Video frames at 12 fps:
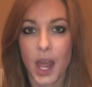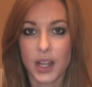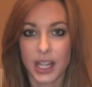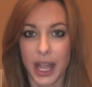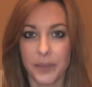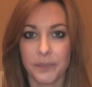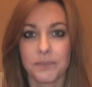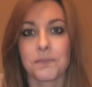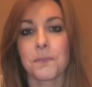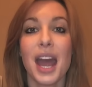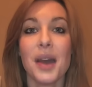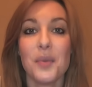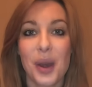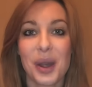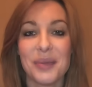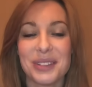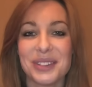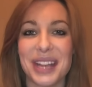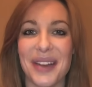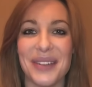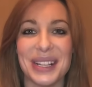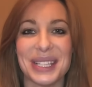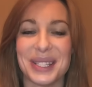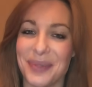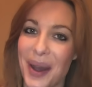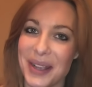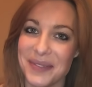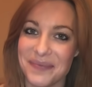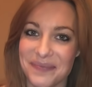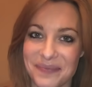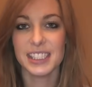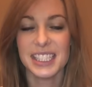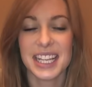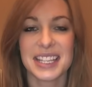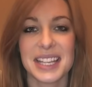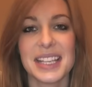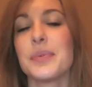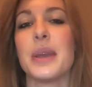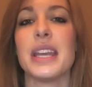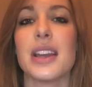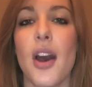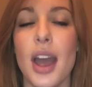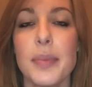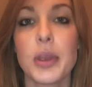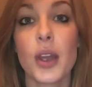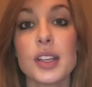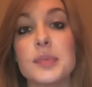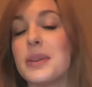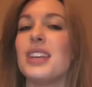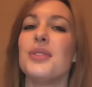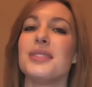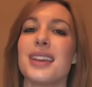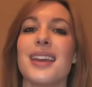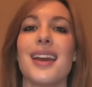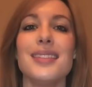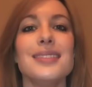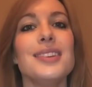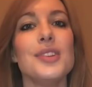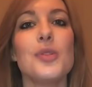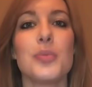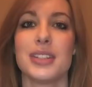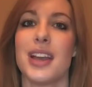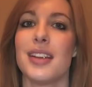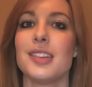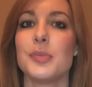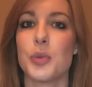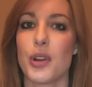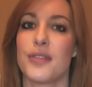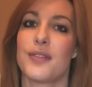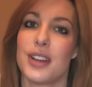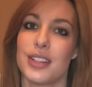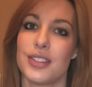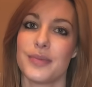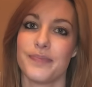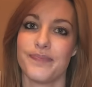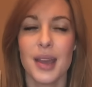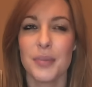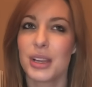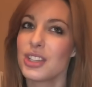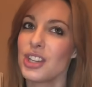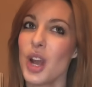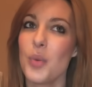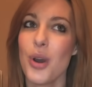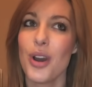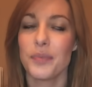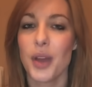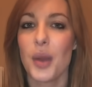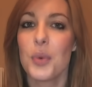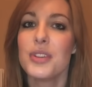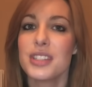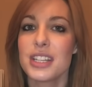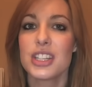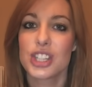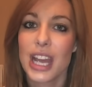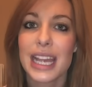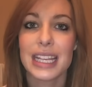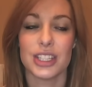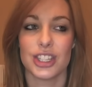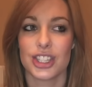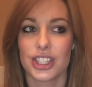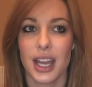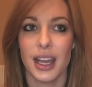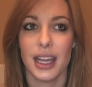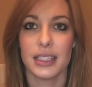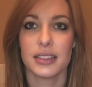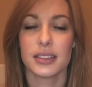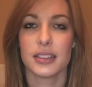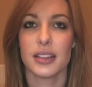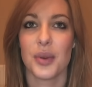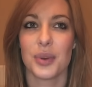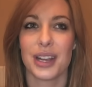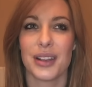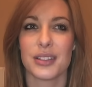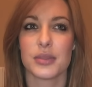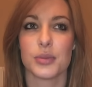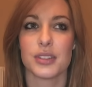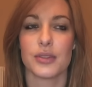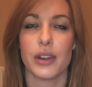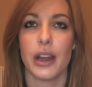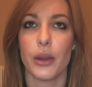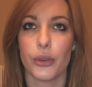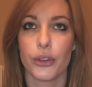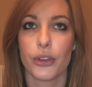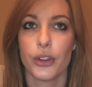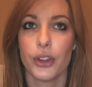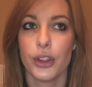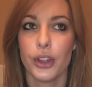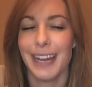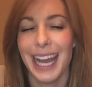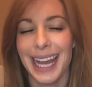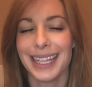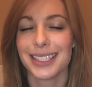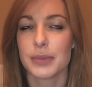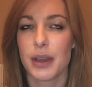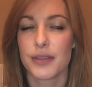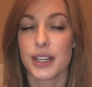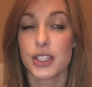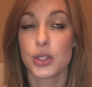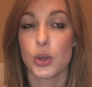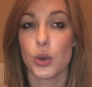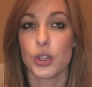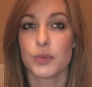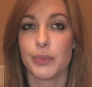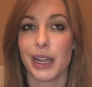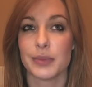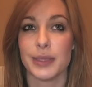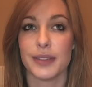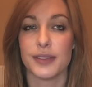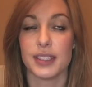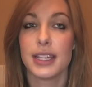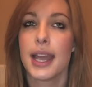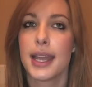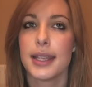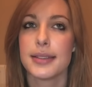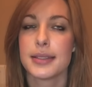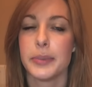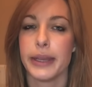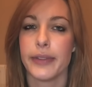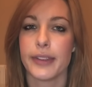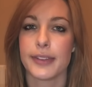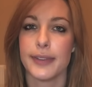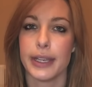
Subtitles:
Okay, welcome to 10 Reasons Why. So this week, I'm going to be using a new pretend boyfriend. Because you know what? I wanted a change, and no one else was around. And my friend George begged me for days to be in this